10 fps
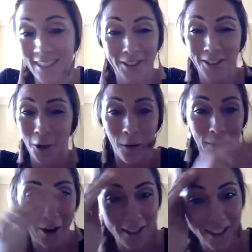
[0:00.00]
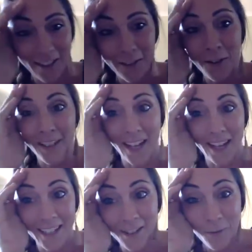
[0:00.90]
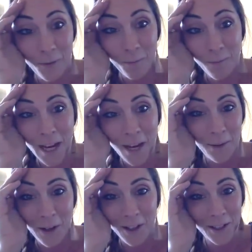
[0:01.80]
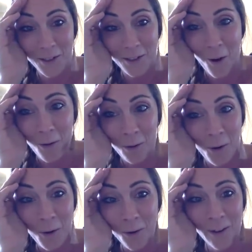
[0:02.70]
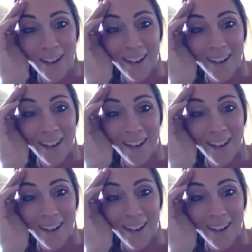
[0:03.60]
It's so embarrassing to look at that list of the people I used to cold call.